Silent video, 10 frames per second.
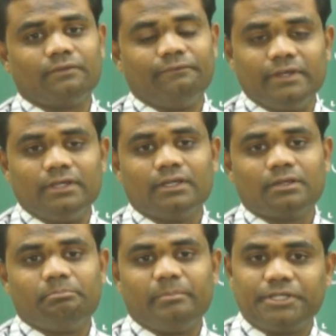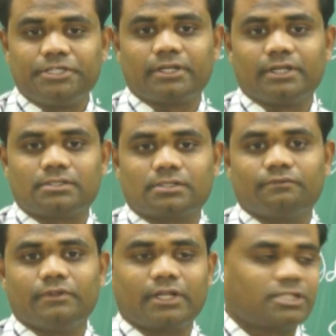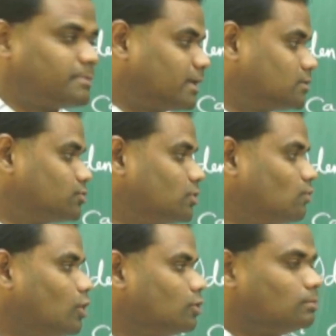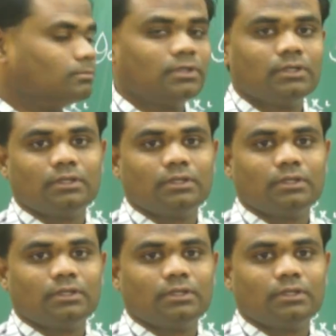we measure it with respect to the volume.